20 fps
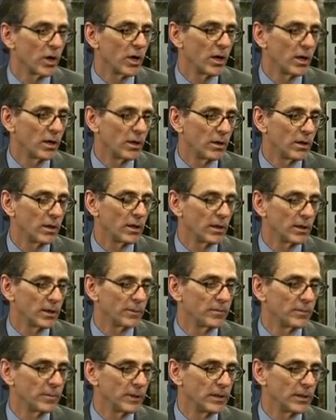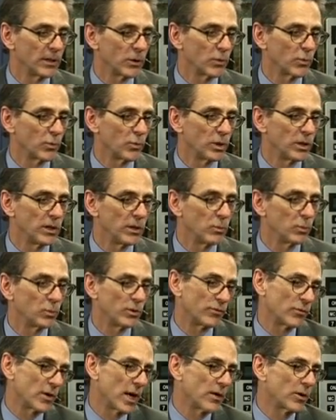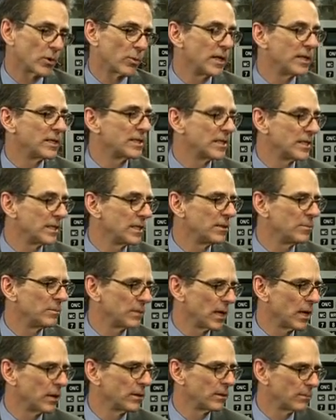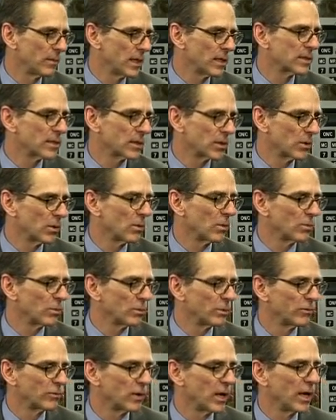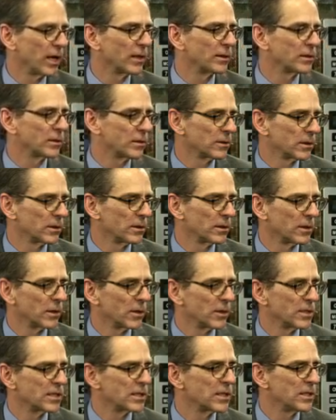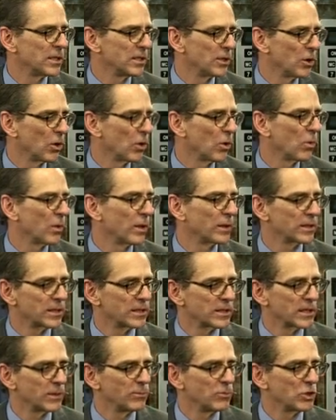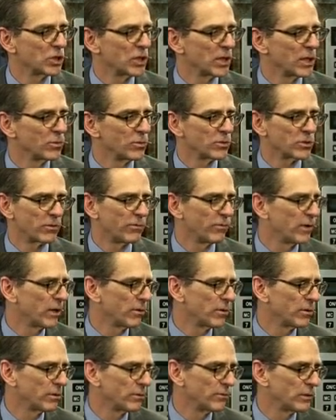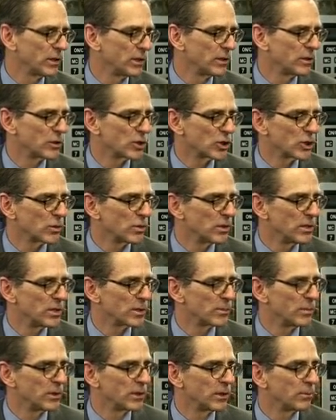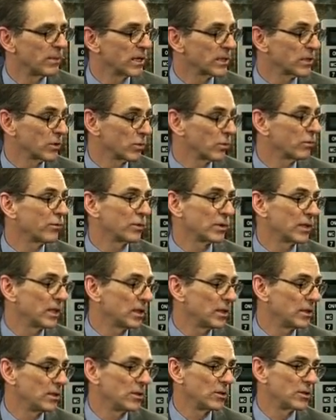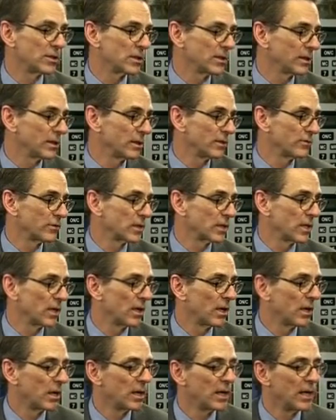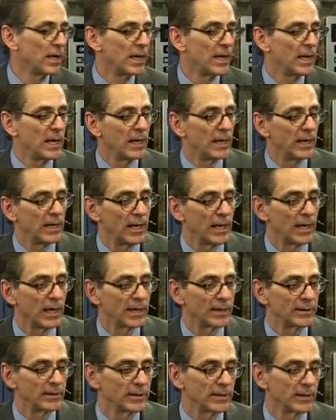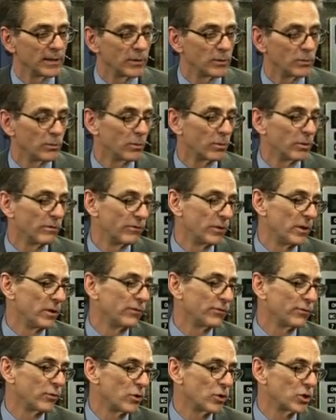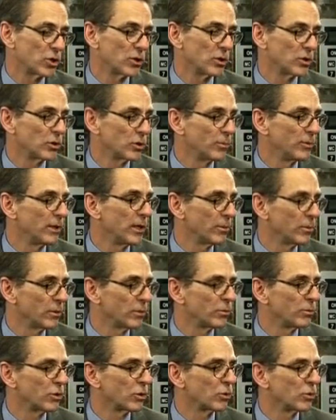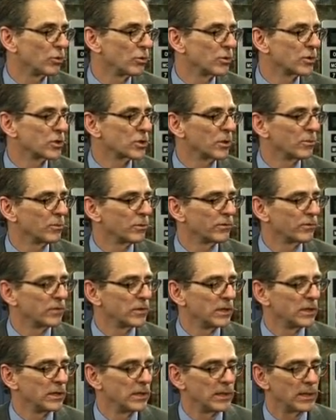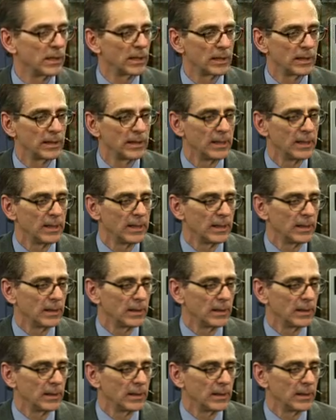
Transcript: far, we've got a great team down in Mexico. We've got our CEO, André Saint-Michel, who's a veteran of the industry. He's been in Mexico for 10 years. He lives there. And we were very fortunate to be able to recruit some of the